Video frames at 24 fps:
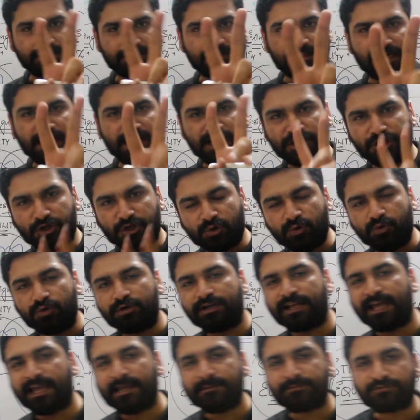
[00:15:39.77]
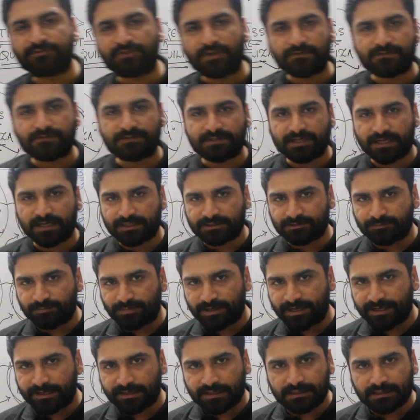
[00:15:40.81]
there are two types of stress
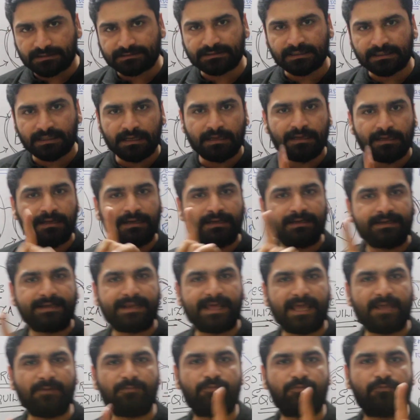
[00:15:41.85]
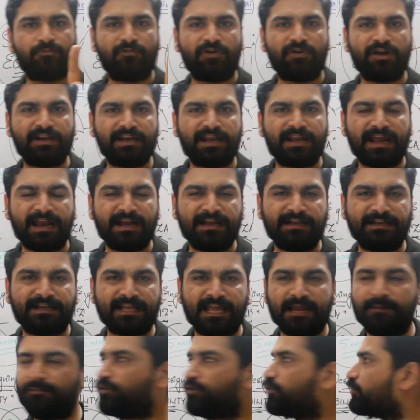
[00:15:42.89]
breakers, type 1 and
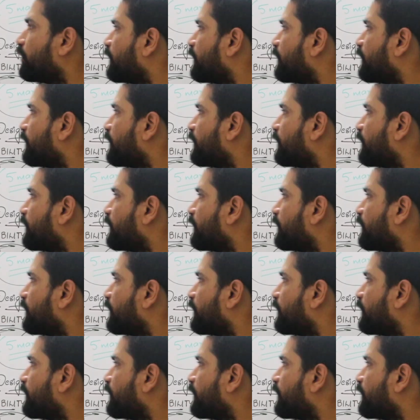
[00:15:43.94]
type 2.